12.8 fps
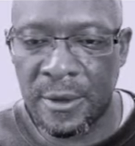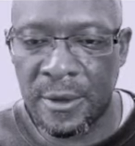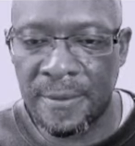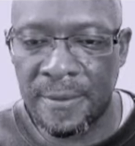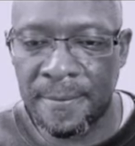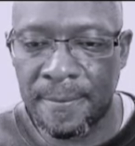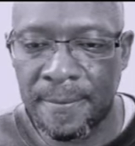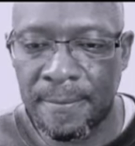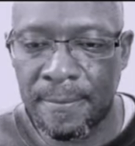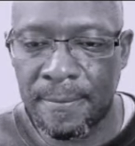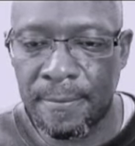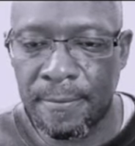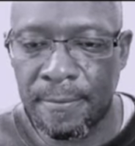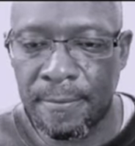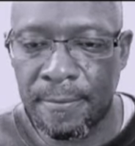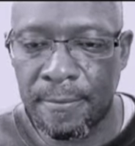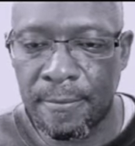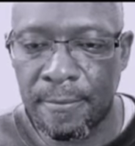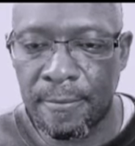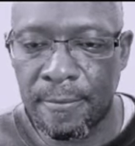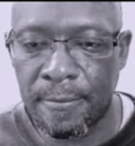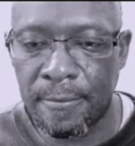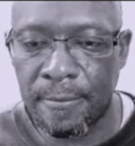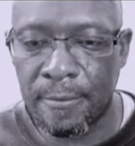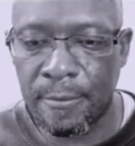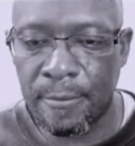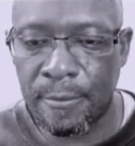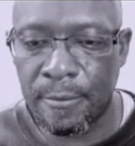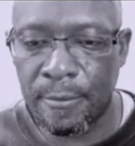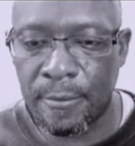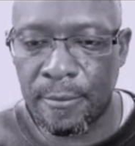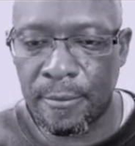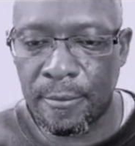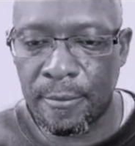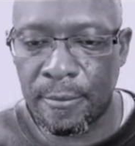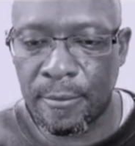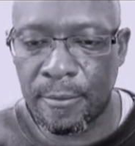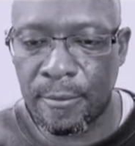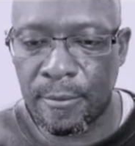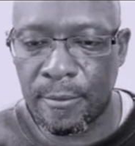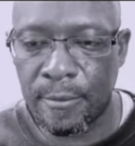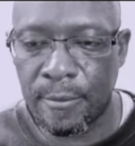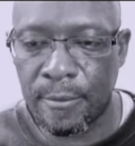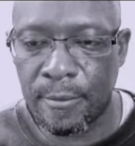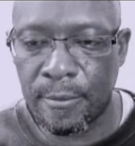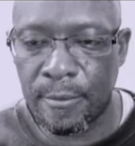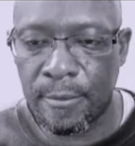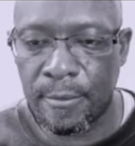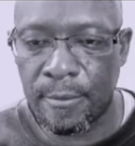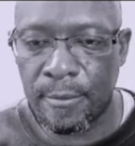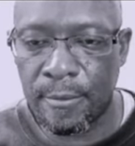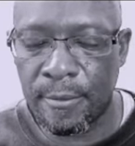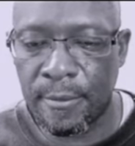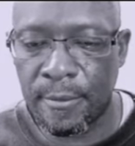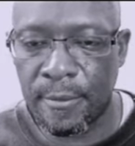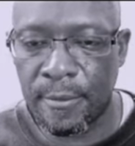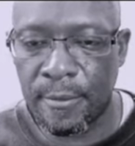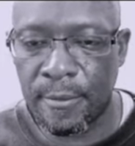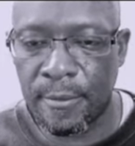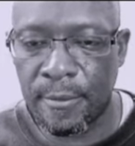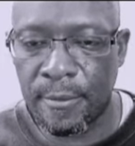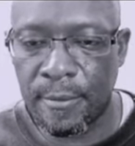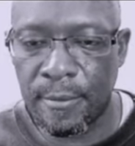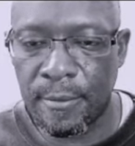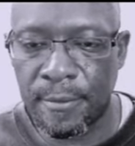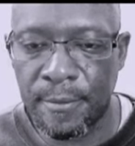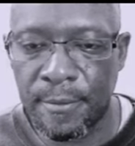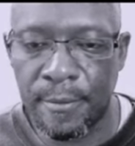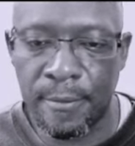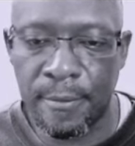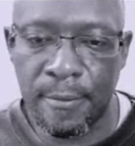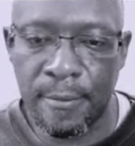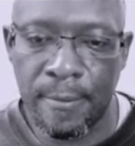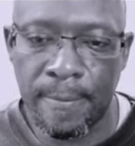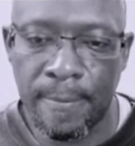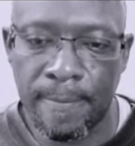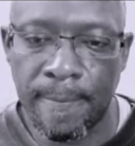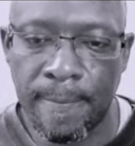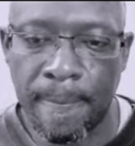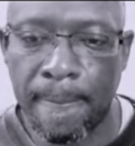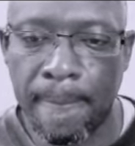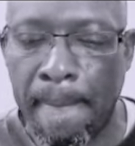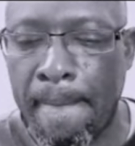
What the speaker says: Nothing is said.